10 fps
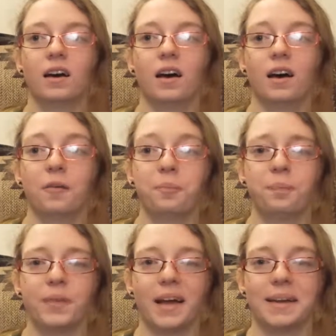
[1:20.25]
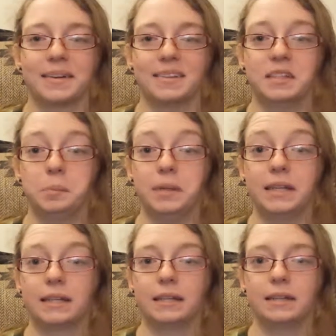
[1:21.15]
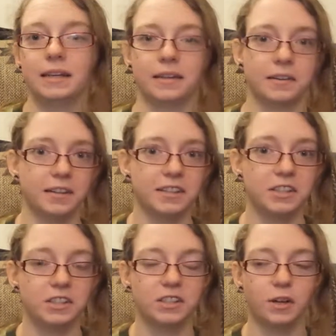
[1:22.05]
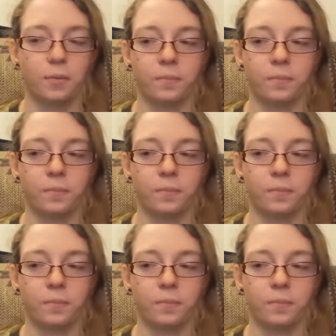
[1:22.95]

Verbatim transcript: Um, I can speak English.